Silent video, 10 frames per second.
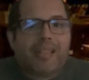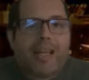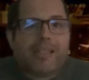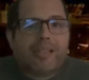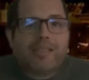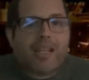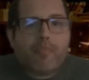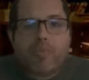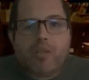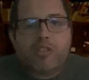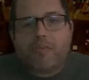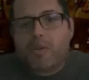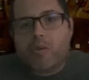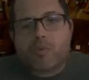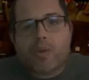Like there's a bunch of
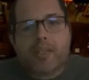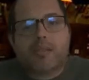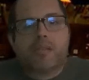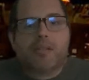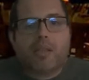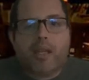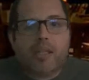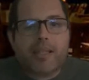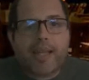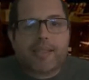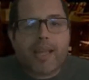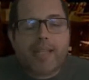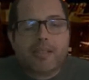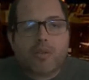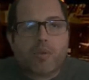Numquats in that
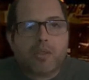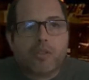category, so